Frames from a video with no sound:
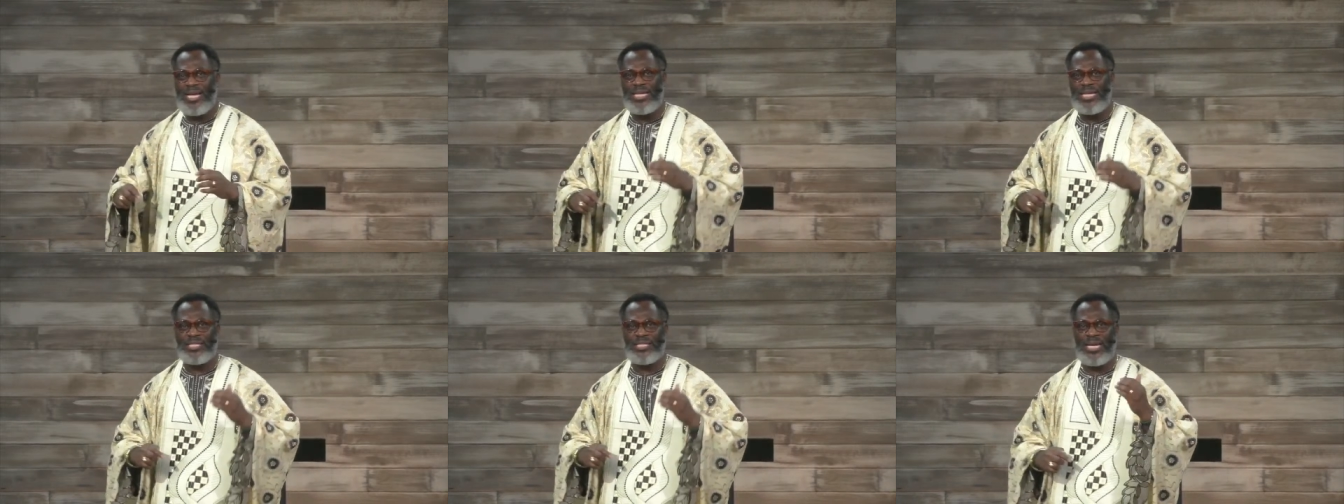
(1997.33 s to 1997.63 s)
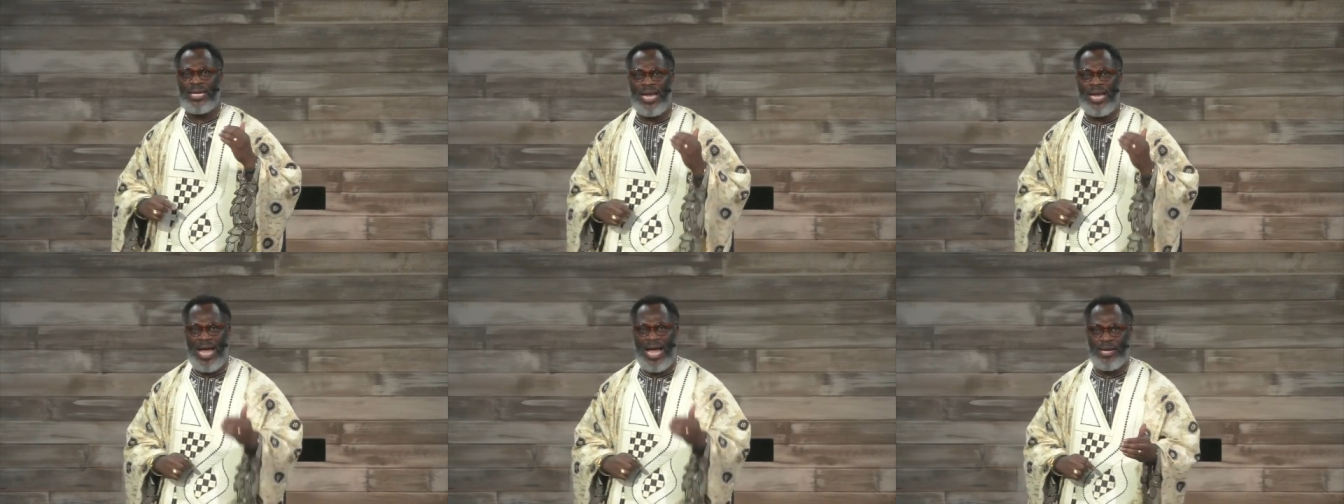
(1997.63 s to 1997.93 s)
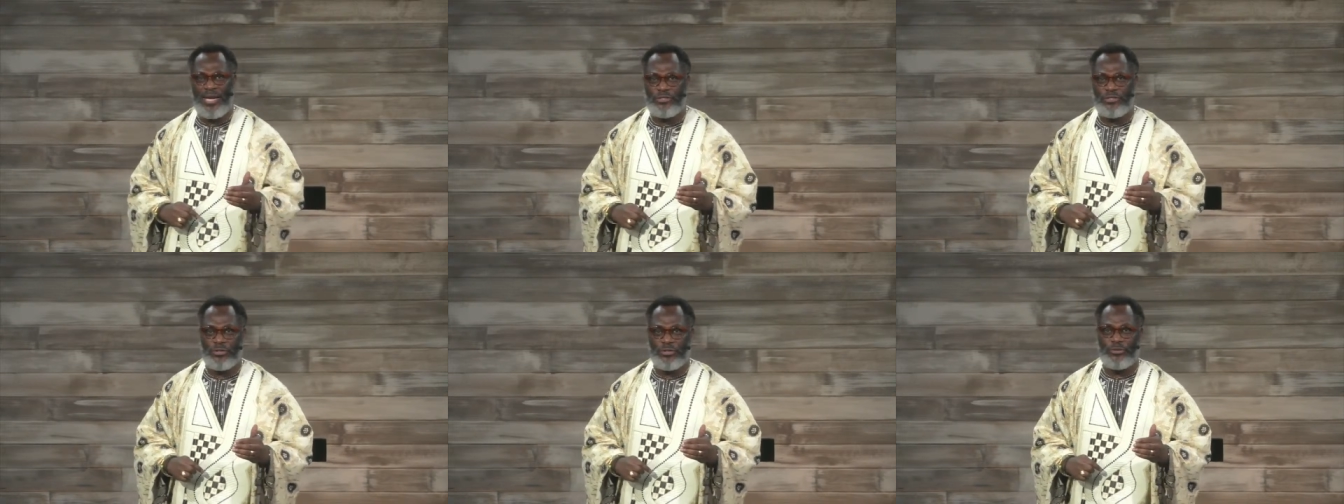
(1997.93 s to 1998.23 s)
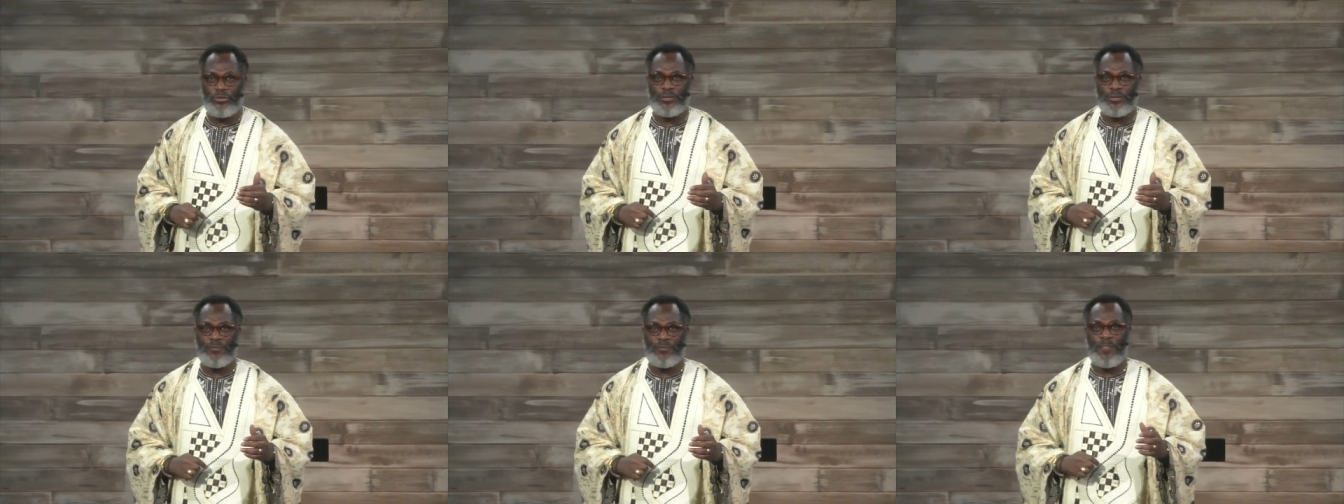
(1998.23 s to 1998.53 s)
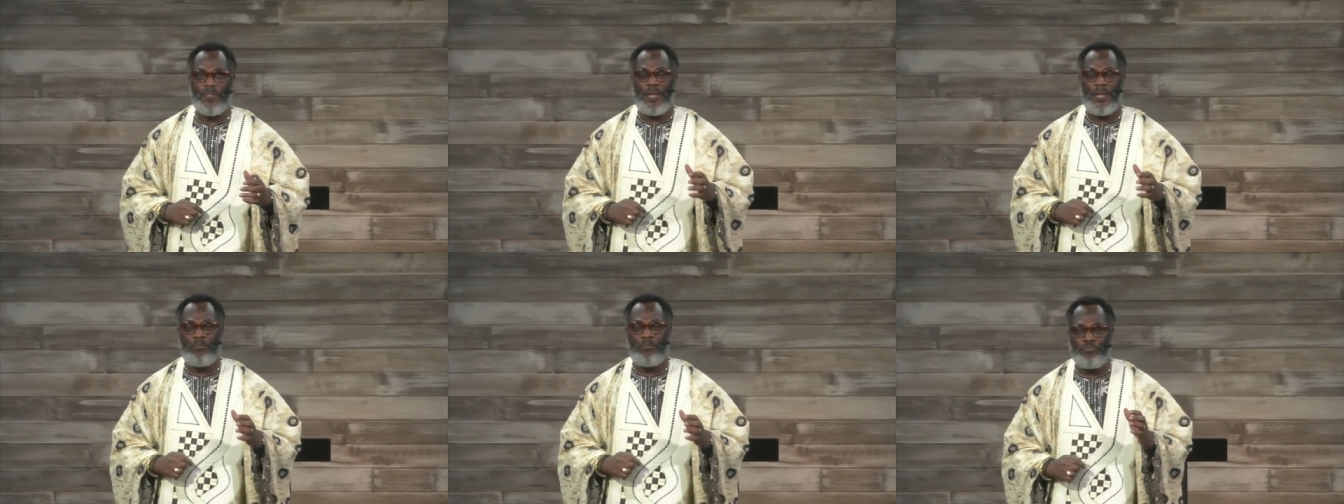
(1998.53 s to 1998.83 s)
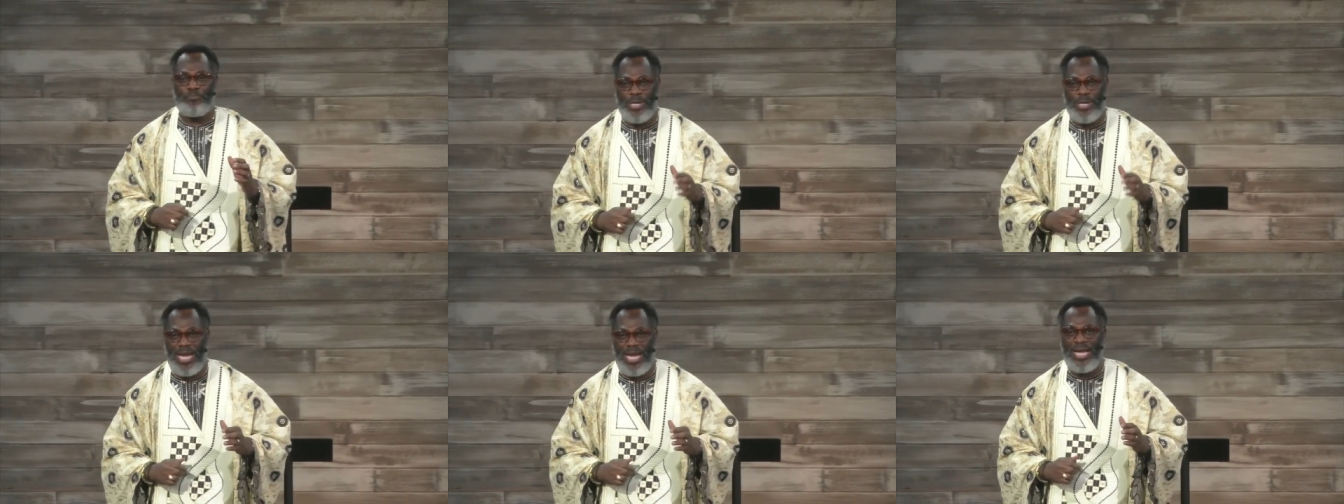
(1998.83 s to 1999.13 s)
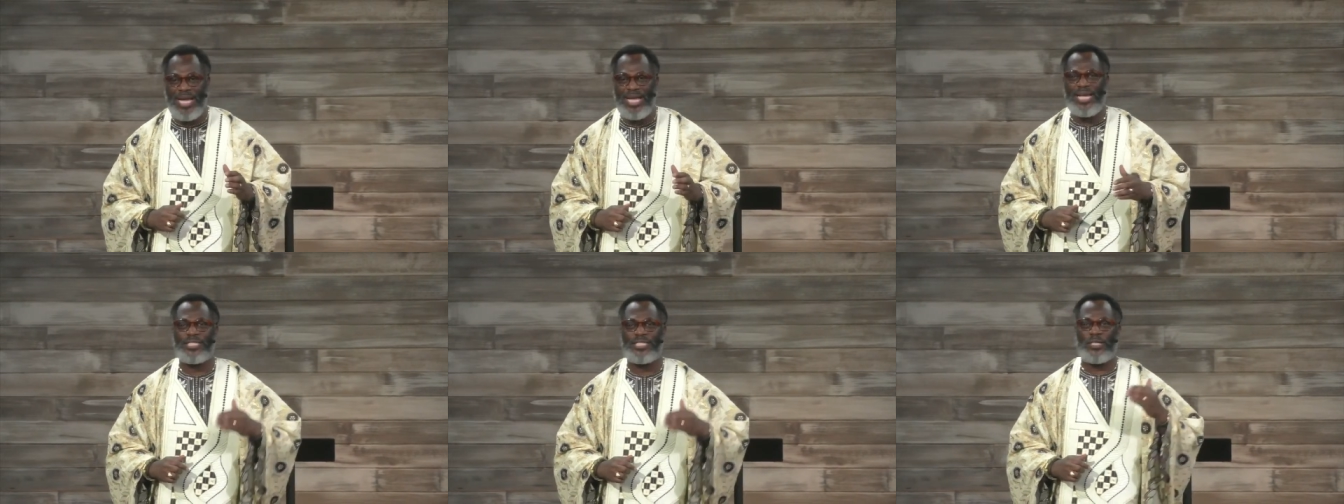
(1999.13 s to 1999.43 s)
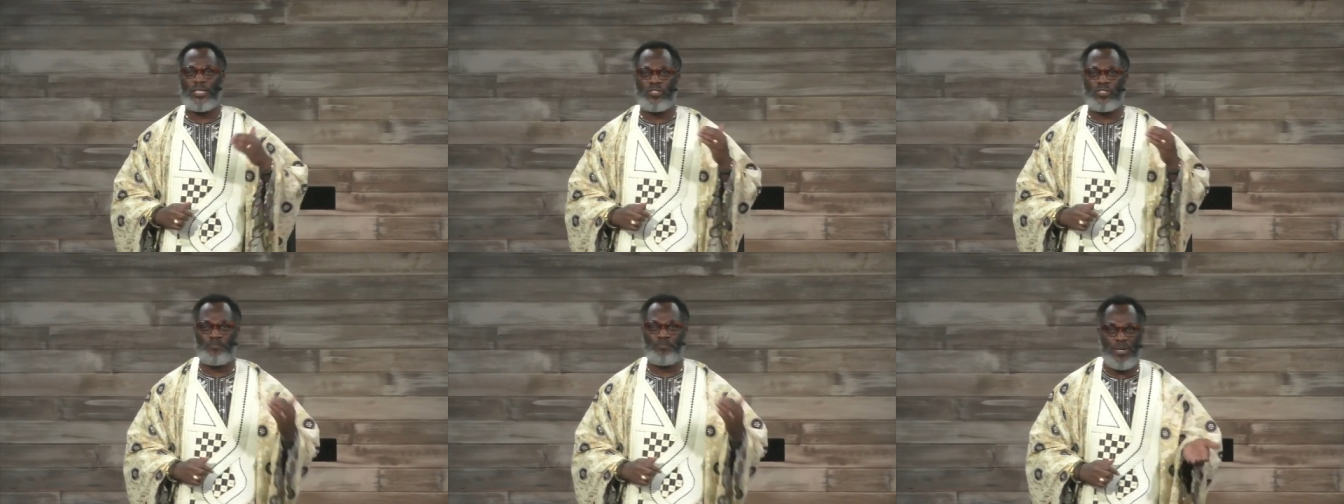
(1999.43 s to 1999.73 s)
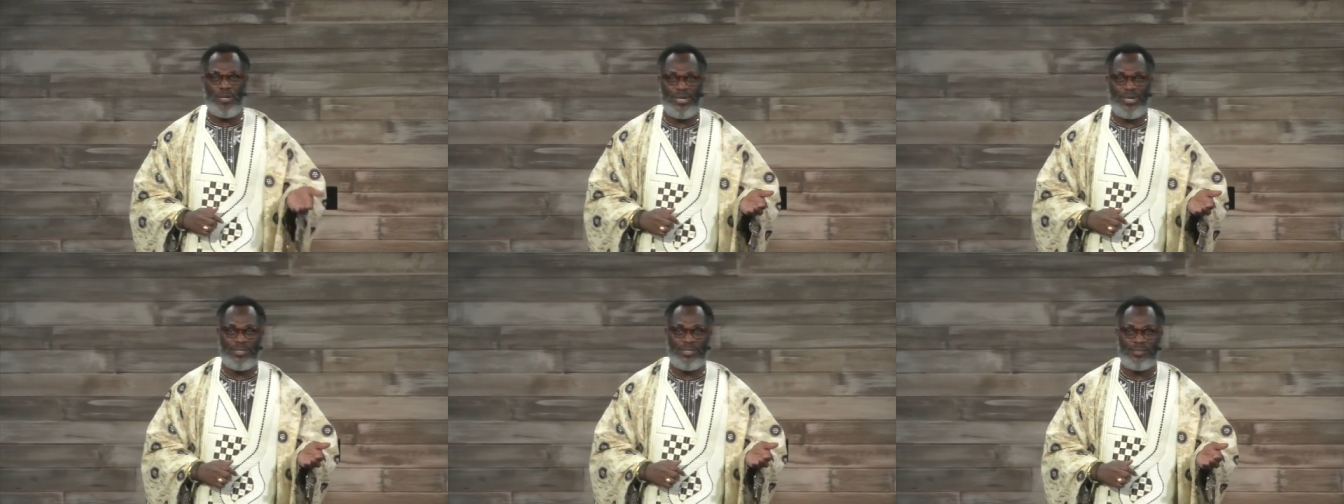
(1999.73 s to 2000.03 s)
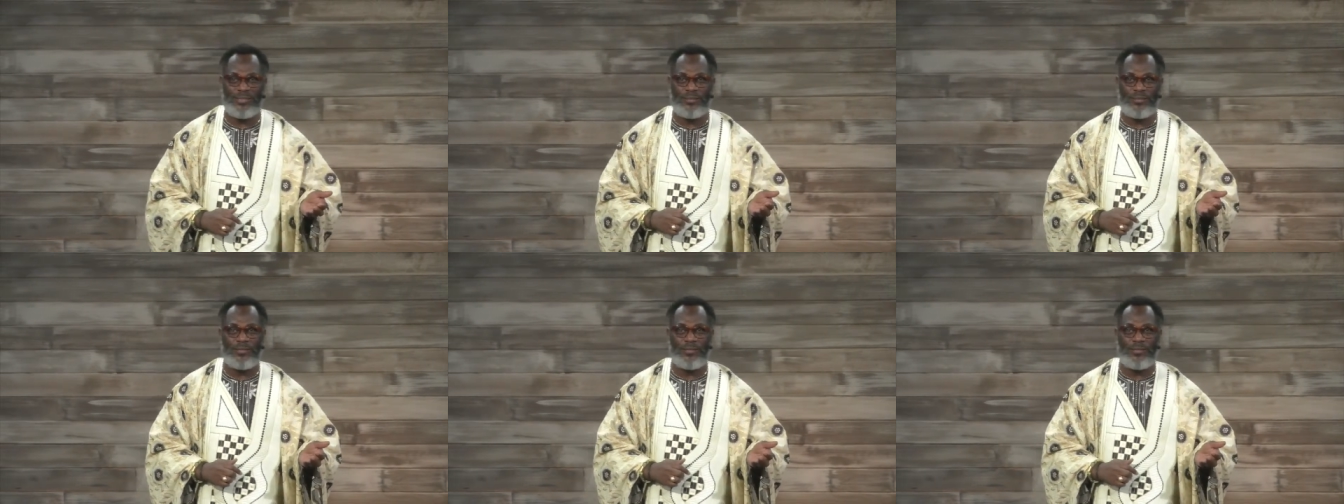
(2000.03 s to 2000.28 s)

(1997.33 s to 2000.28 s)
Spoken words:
is an attitude. Prayer is a spirit.